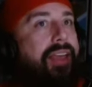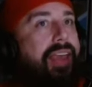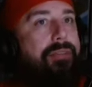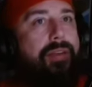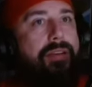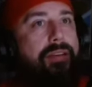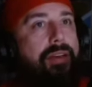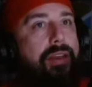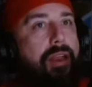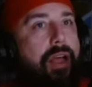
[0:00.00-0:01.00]
Even
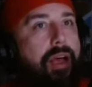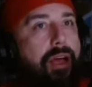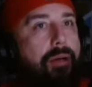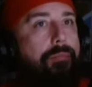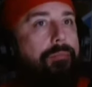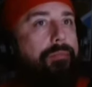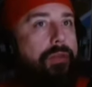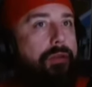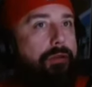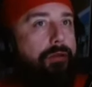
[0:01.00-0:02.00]

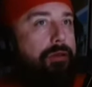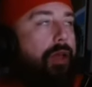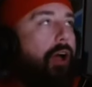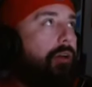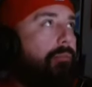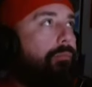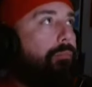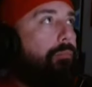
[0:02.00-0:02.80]
Jan